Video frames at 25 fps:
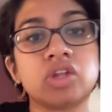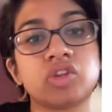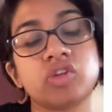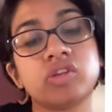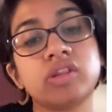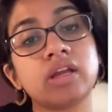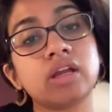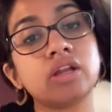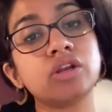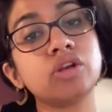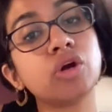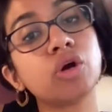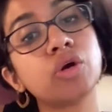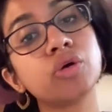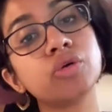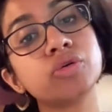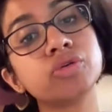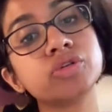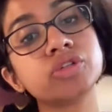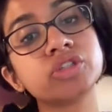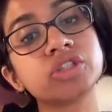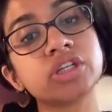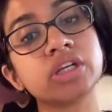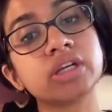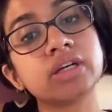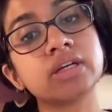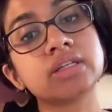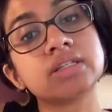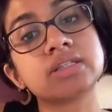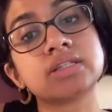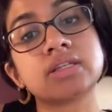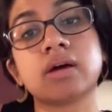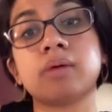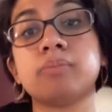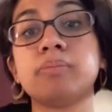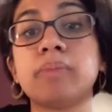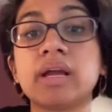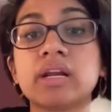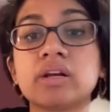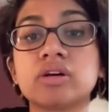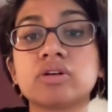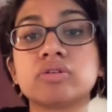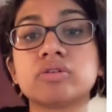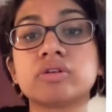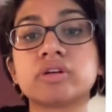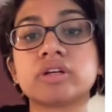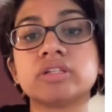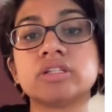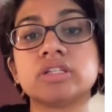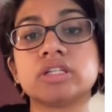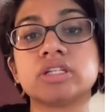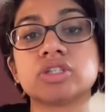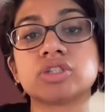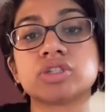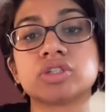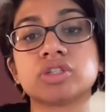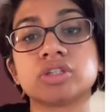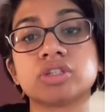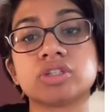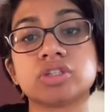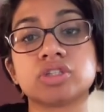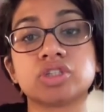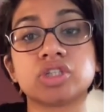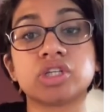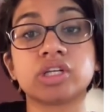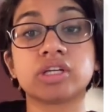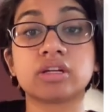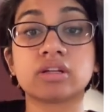So they can know who she is, her medical condition.